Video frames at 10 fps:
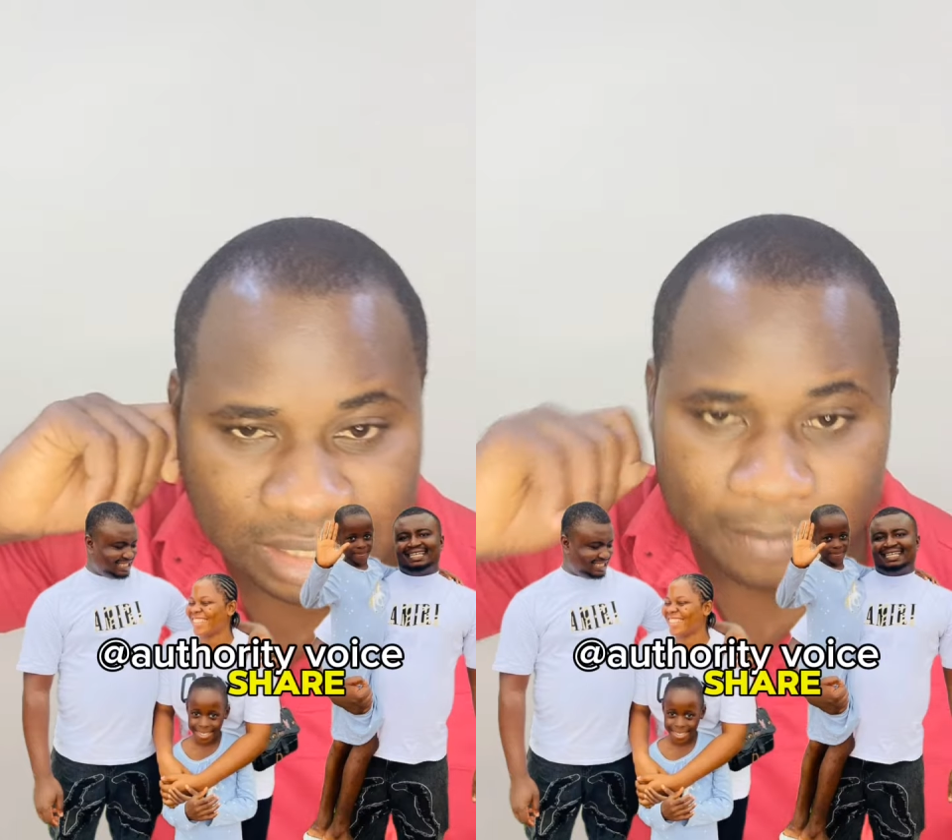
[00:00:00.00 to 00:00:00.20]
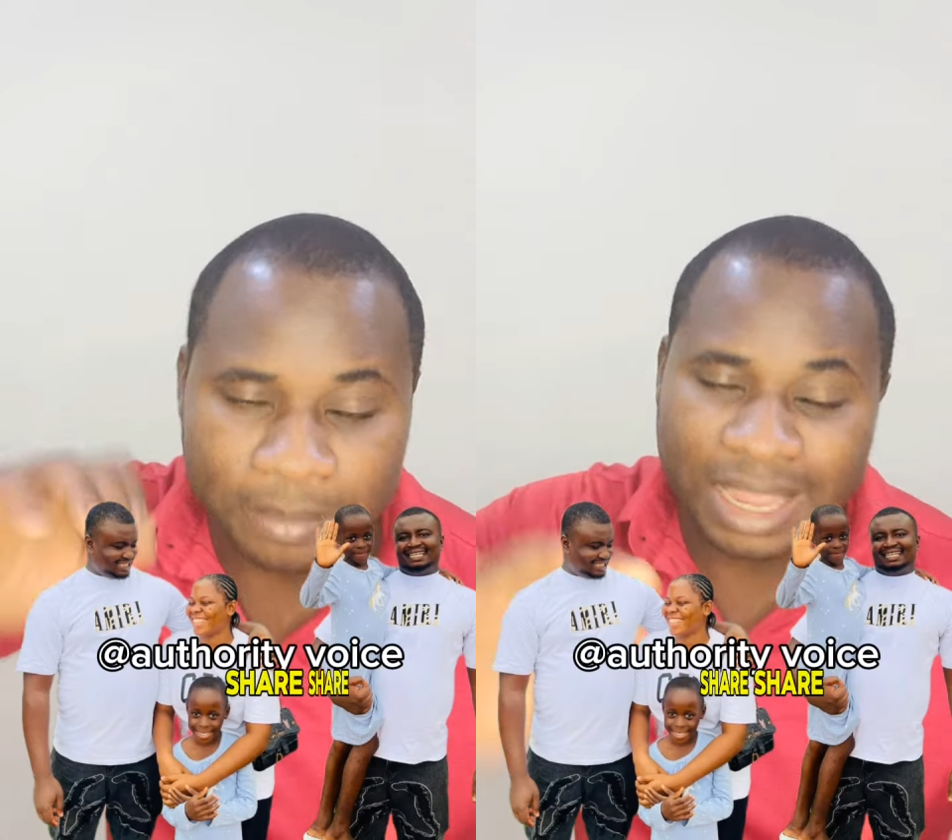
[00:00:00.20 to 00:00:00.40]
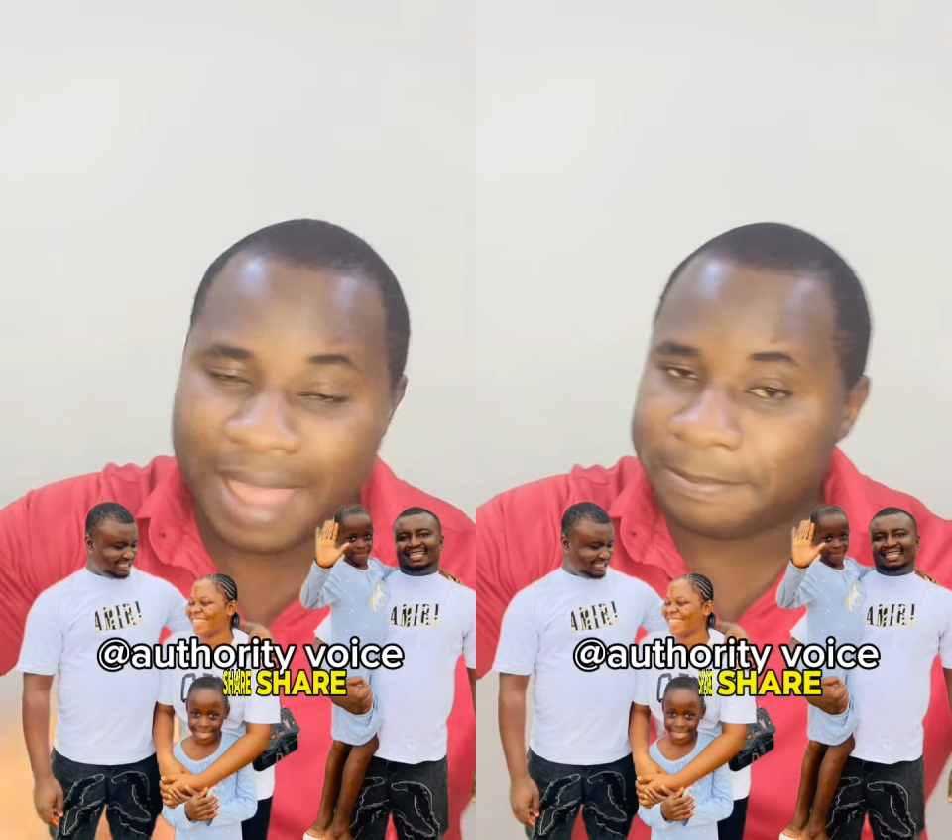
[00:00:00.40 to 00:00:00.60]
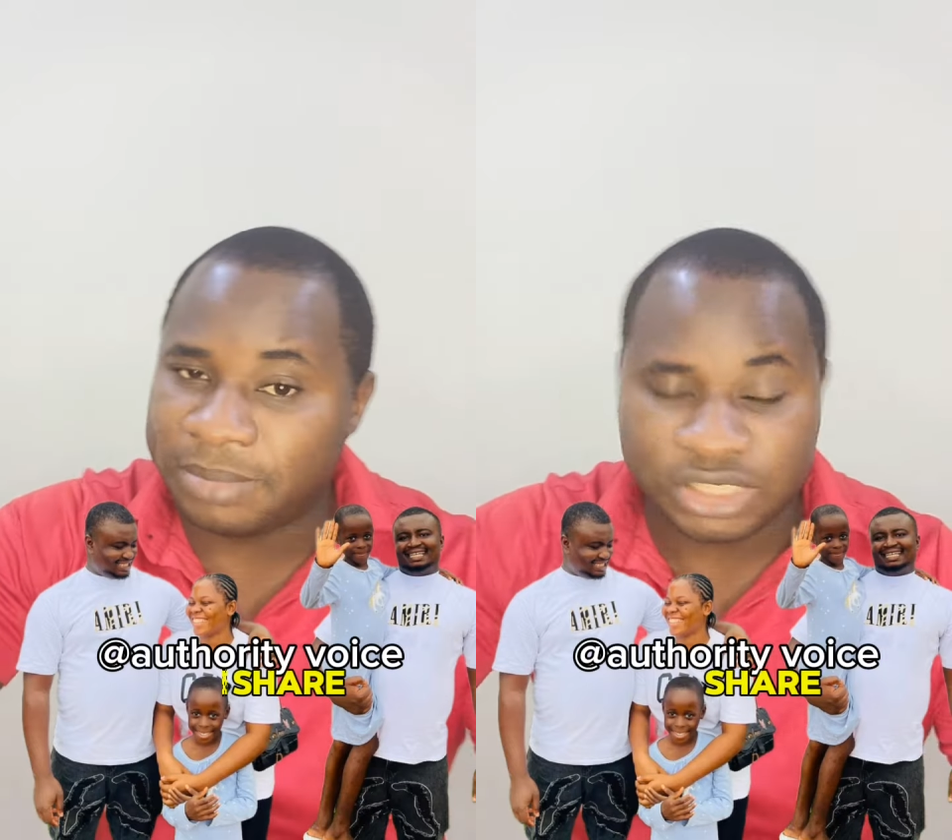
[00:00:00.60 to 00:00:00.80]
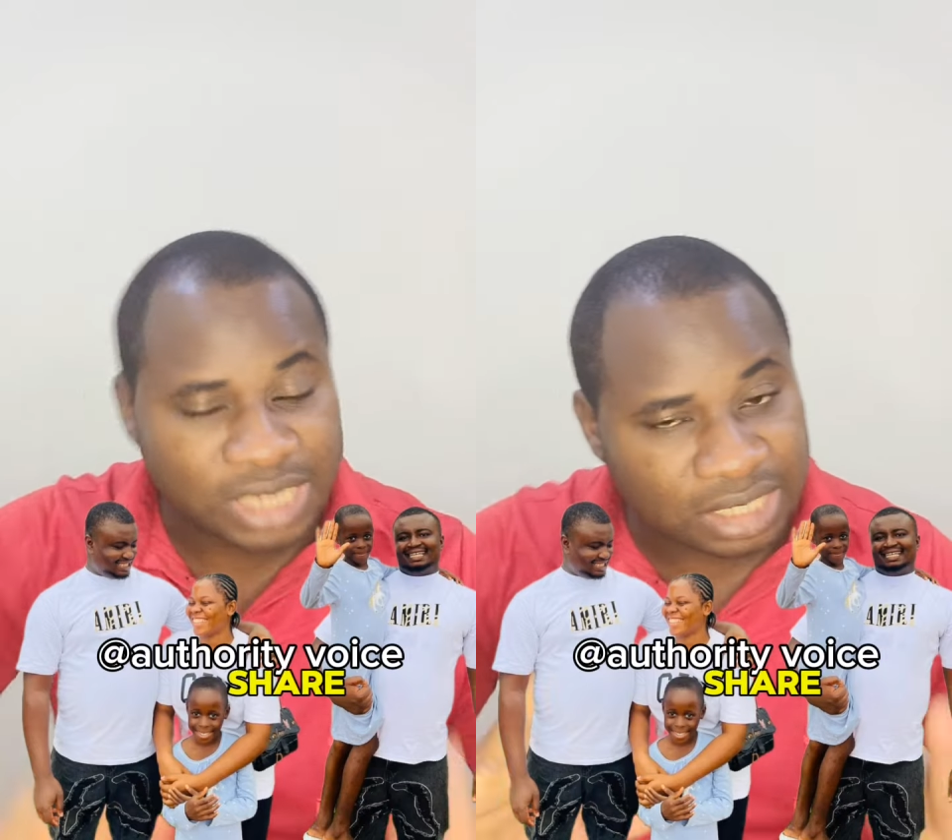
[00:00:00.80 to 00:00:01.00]
thing, help
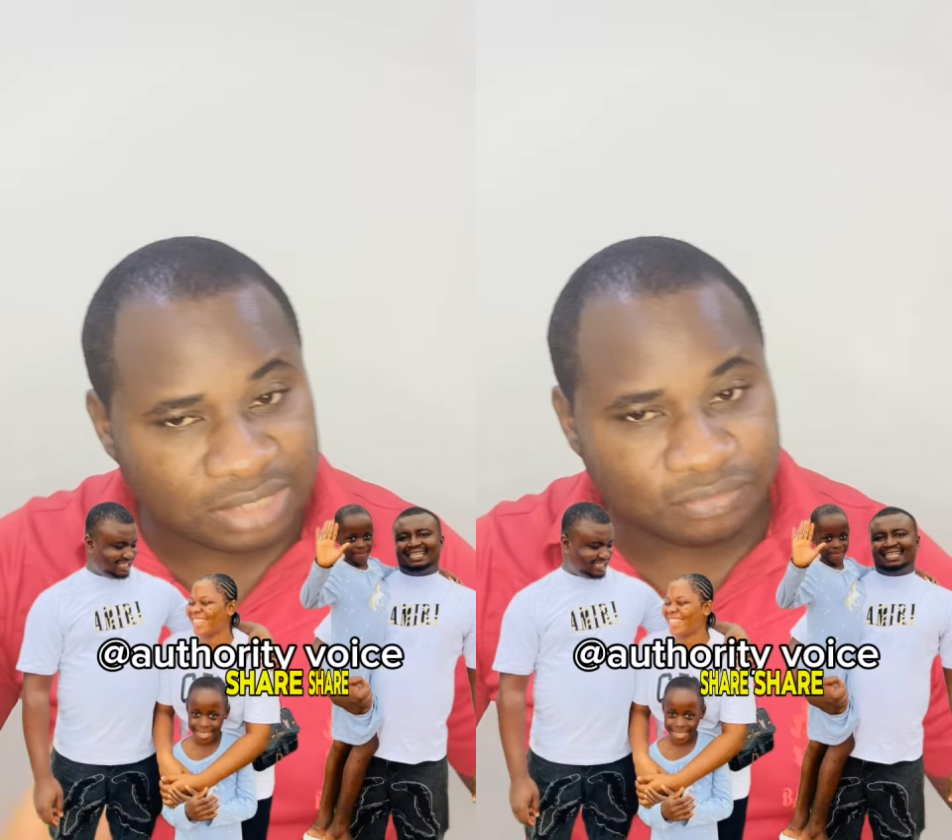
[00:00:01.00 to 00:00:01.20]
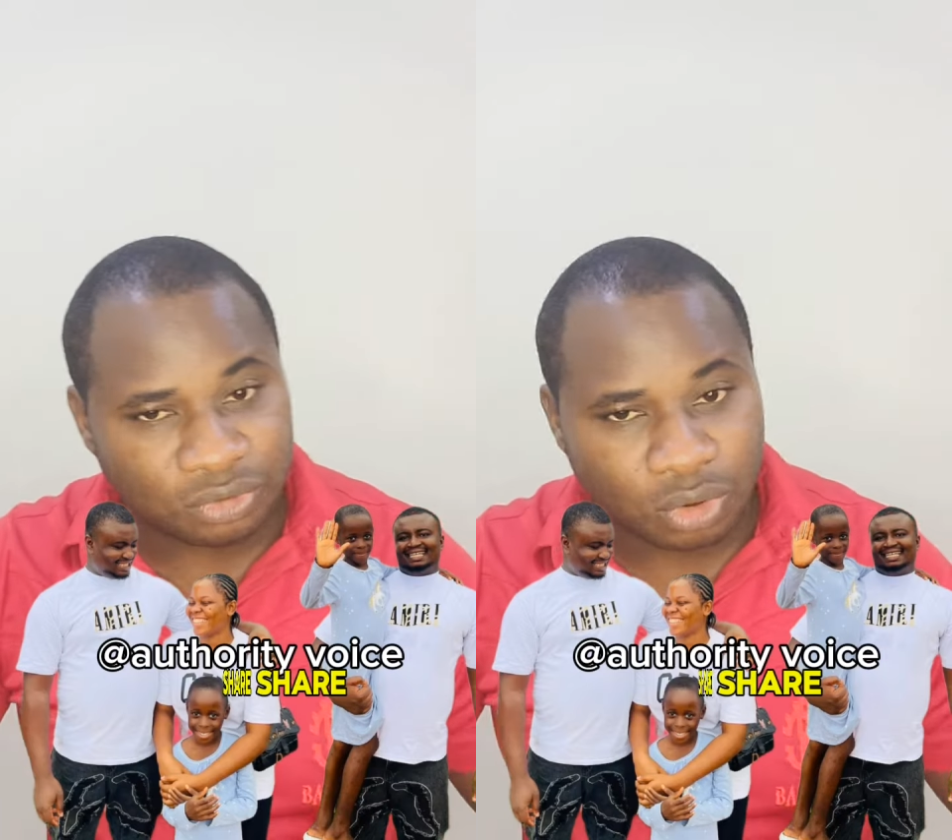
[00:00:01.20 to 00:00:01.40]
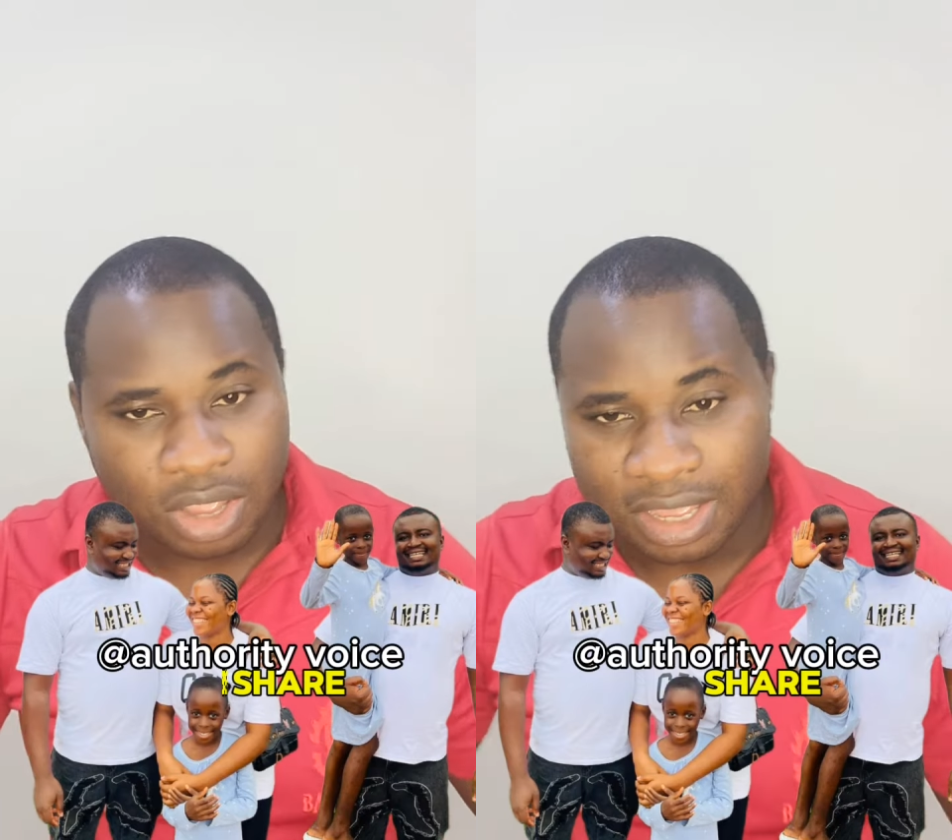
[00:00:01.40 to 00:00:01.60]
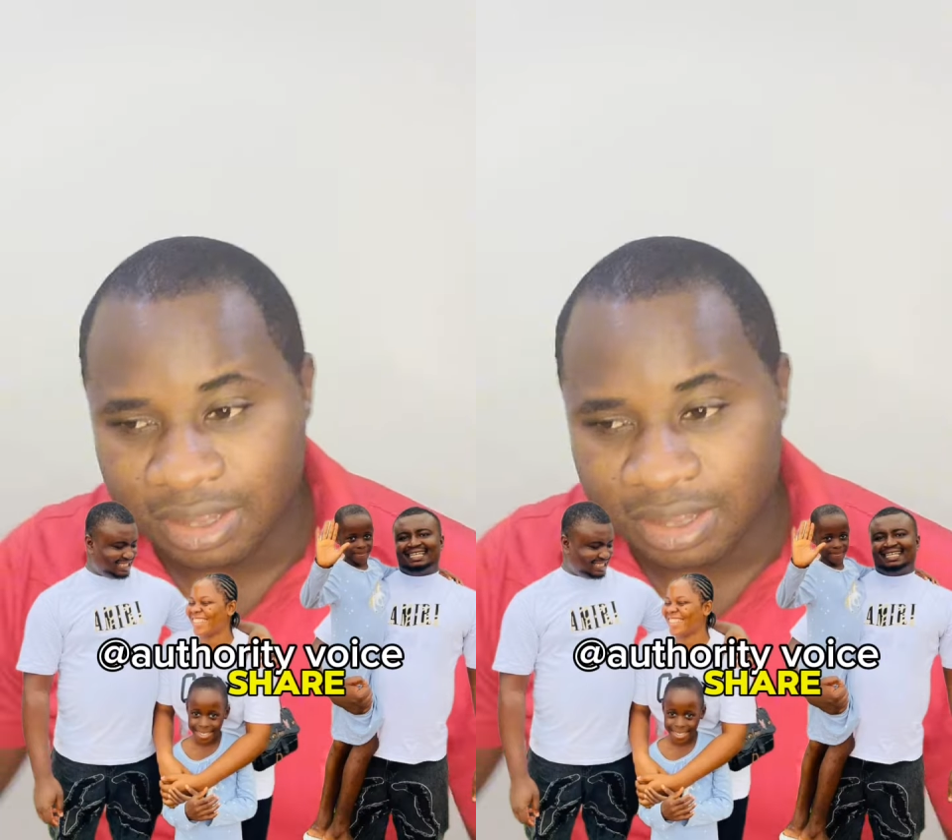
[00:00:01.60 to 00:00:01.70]
me share the video.